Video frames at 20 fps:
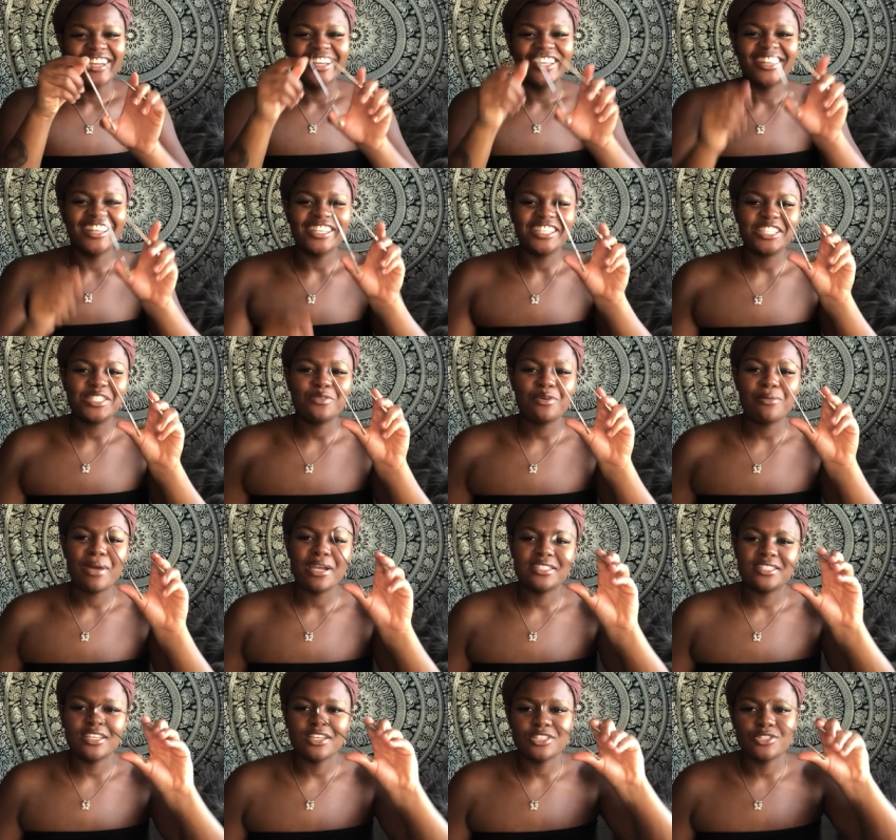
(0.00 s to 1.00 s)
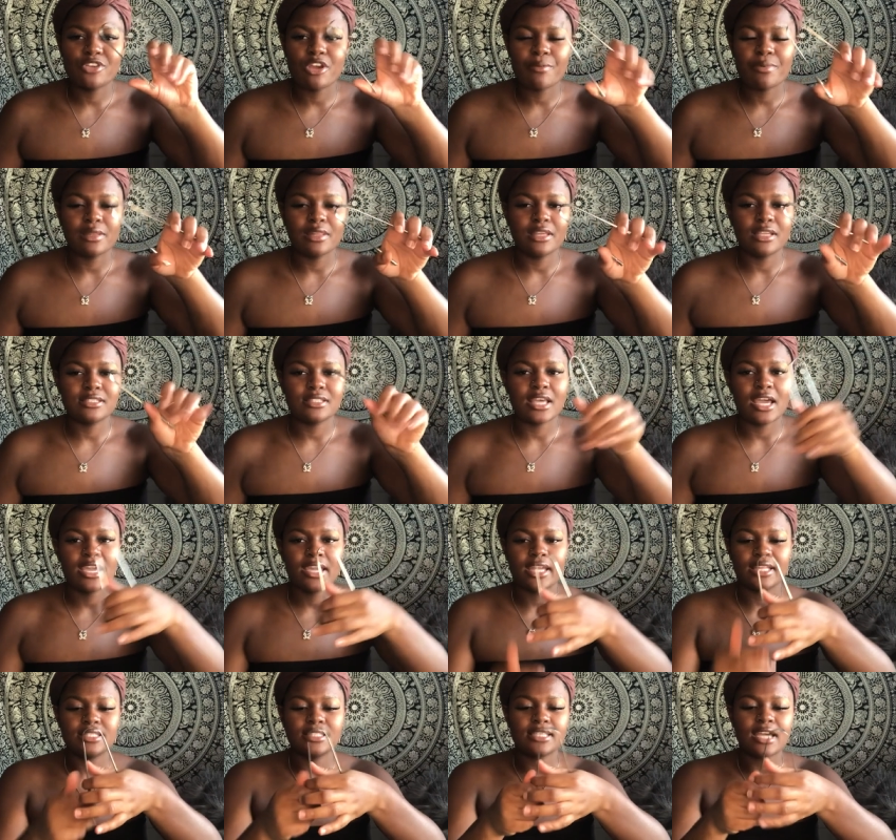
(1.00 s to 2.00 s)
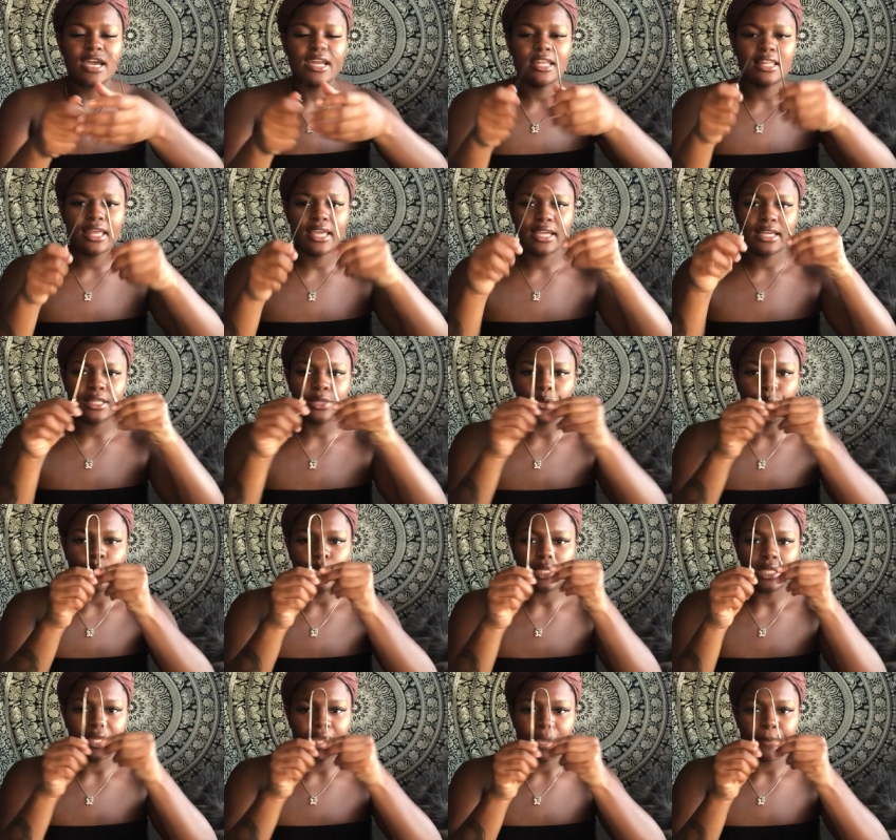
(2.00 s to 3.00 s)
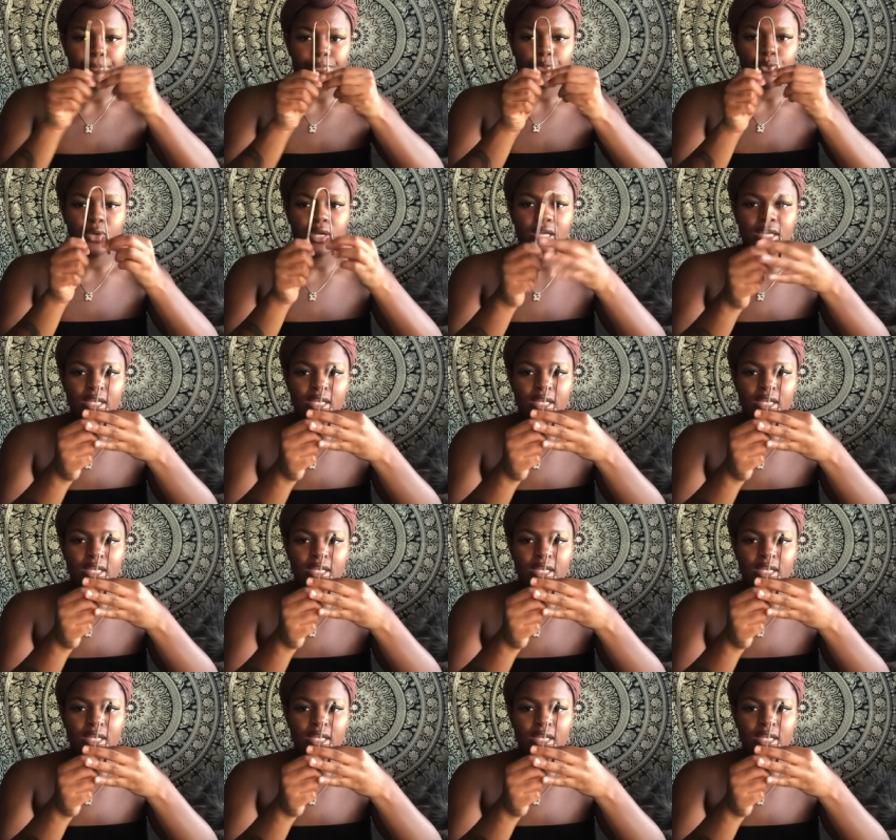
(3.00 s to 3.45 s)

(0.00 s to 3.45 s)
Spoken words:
This is what my tongue scraper looks like. It's kind of like a little clamp one,